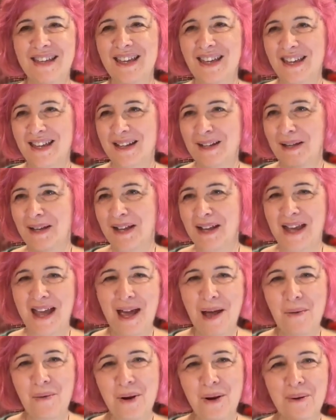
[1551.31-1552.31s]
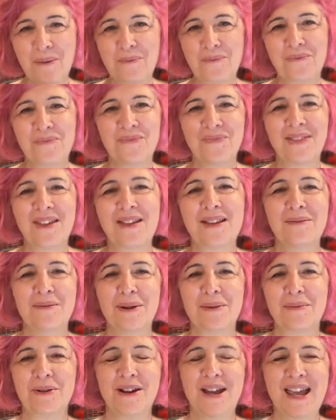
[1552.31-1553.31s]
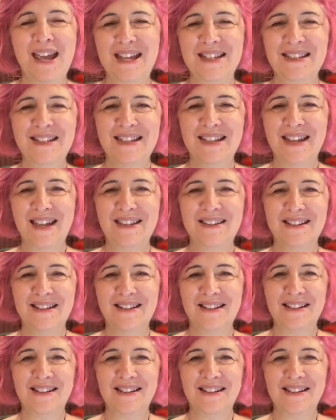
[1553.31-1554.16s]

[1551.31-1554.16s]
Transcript: in an hour. Rub your hands together.